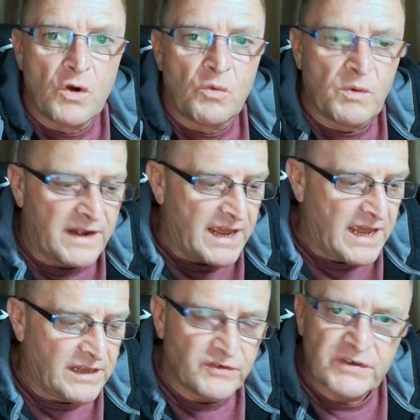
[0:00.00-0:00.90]
When
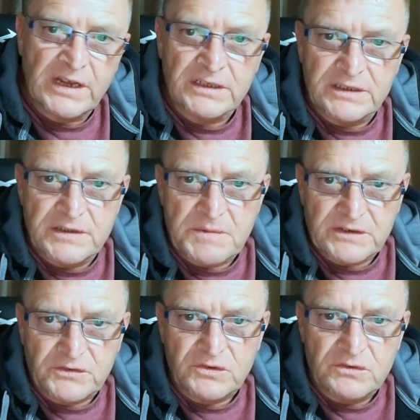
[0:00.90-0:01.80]
you're channeling the
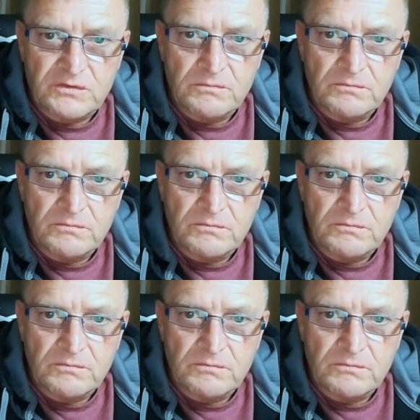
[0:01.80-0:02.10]
masters,